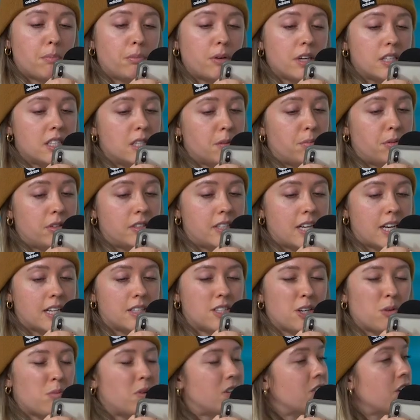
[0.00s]
a principal
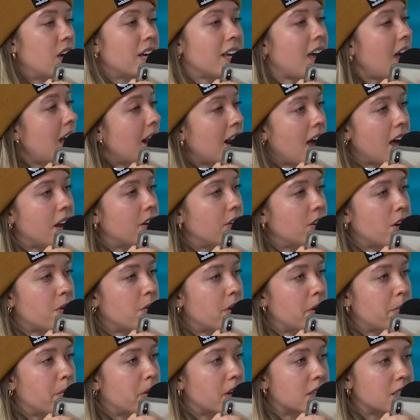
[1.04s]
dancer, which, again, I don't know
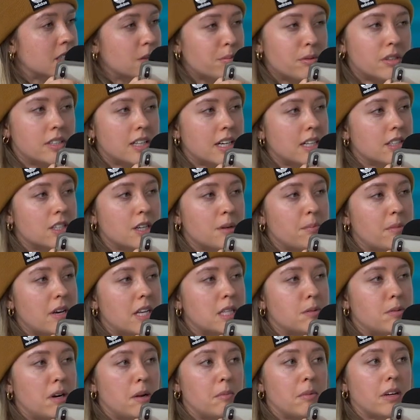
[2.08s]
what a principal dancer
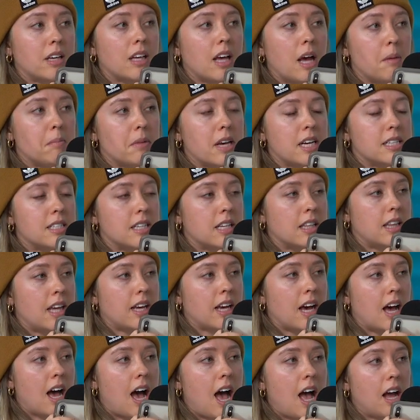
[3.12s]
means, but I'm, I'm guessing
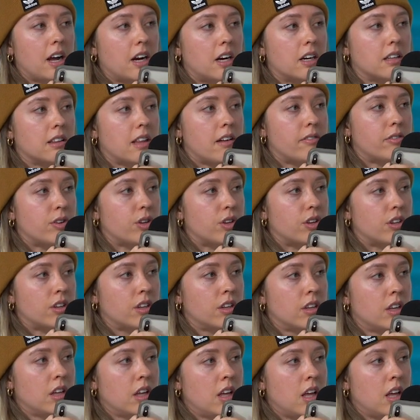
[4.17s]
like a higher level.